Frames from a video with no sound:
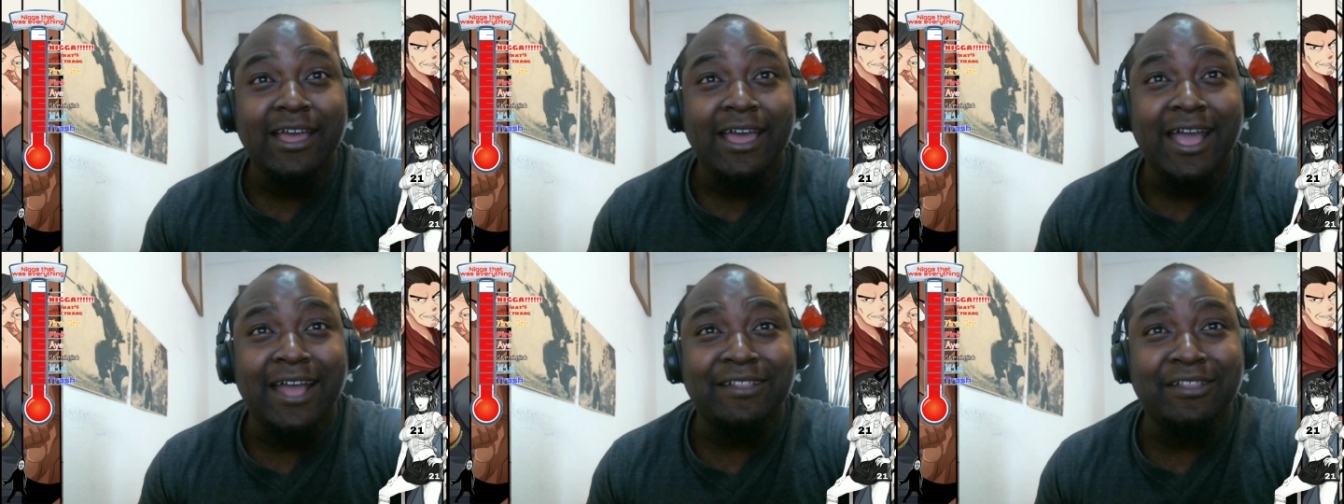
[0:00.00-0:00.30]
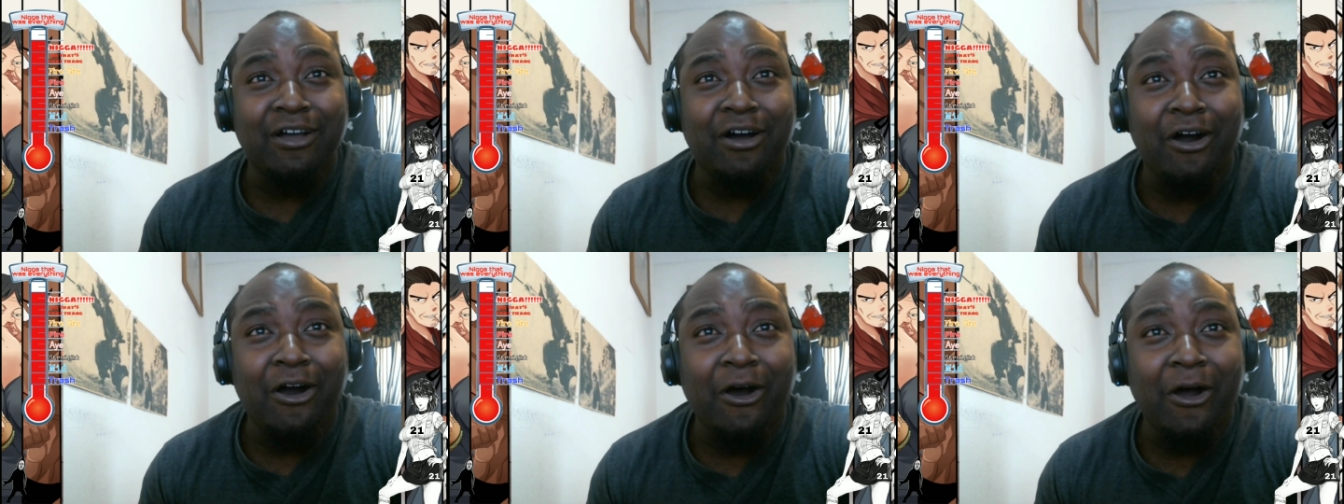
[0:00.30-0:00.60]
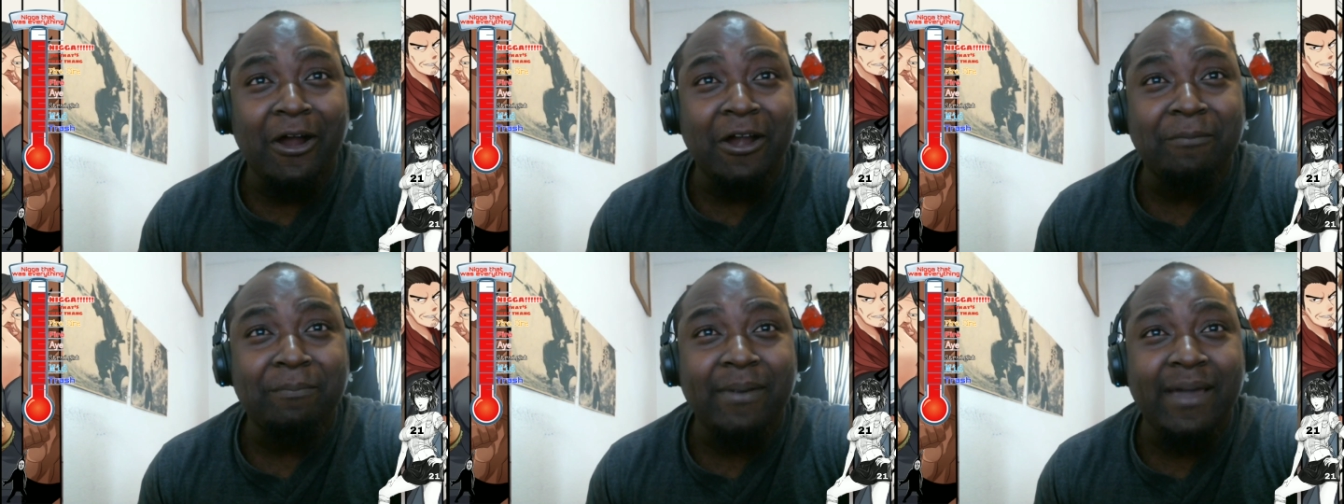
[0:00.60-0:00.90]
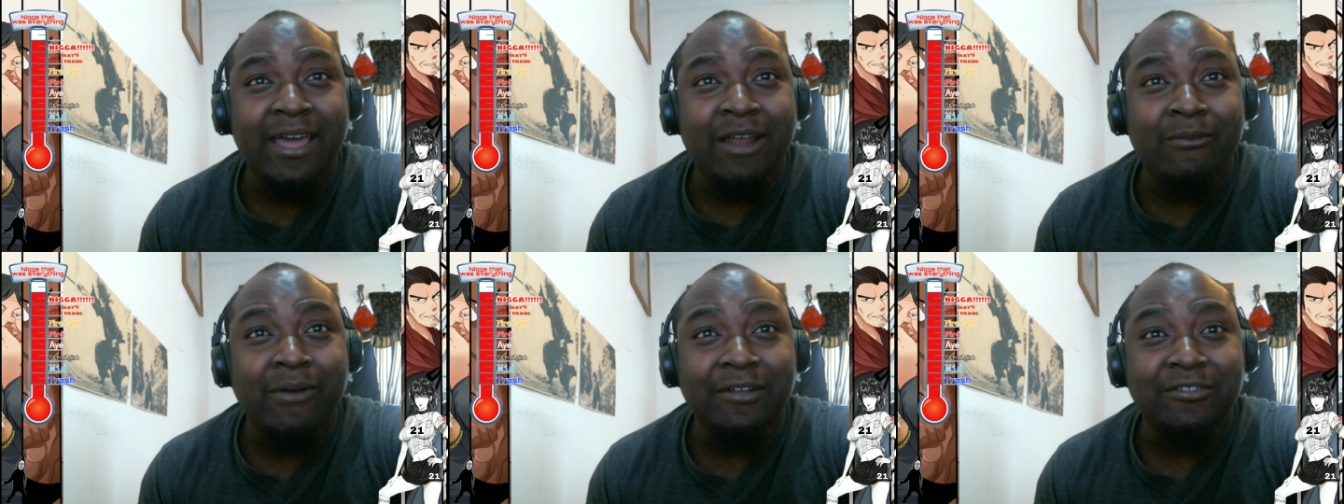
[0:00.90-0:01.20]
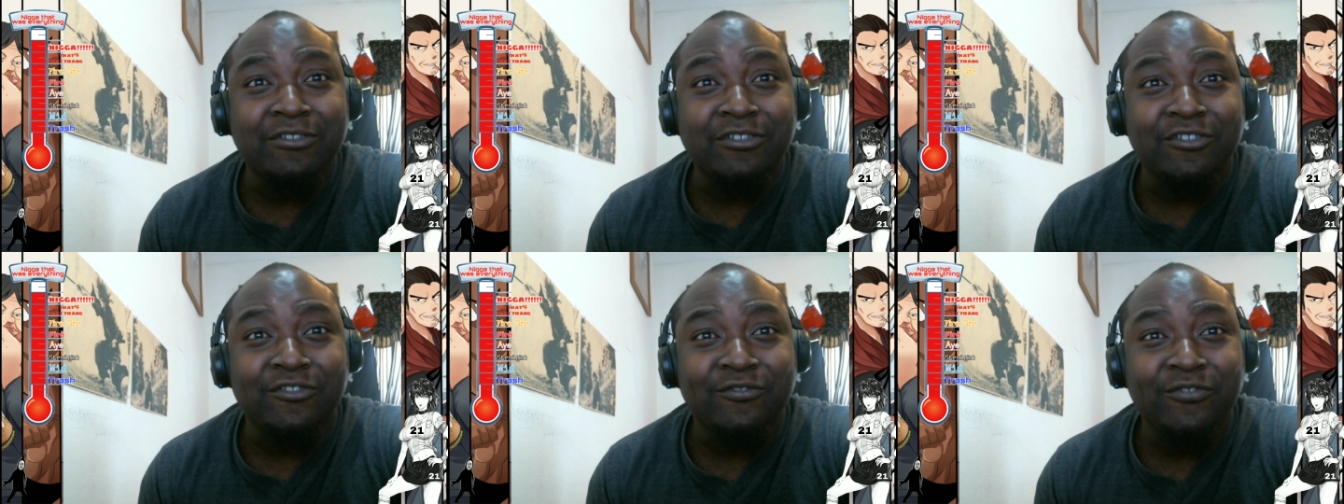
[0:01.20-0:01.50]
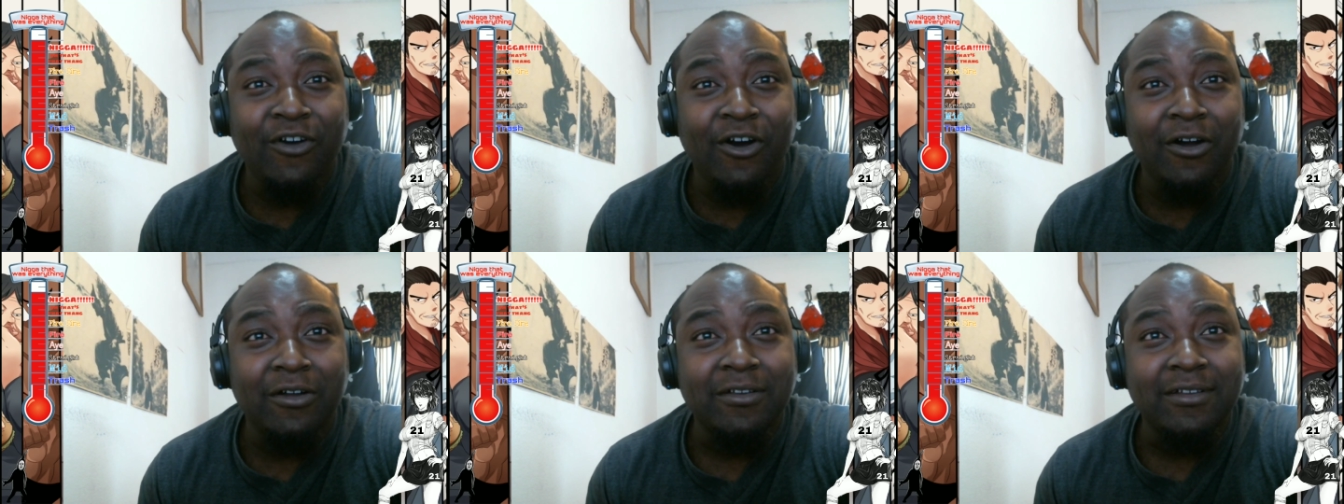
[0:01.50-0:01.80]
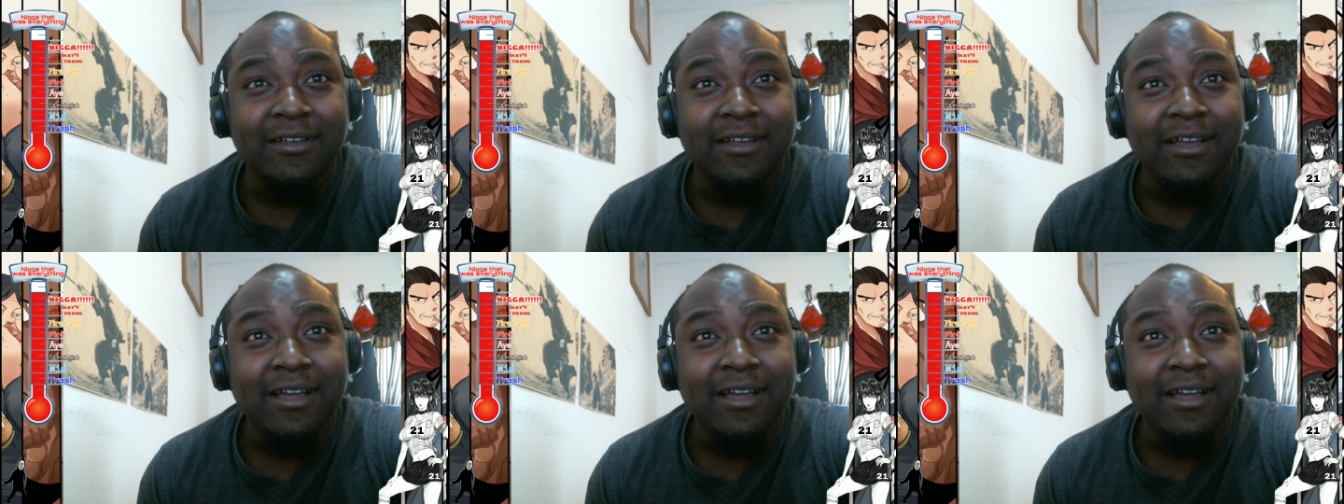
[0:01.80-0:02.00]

and the hard battle I just fought,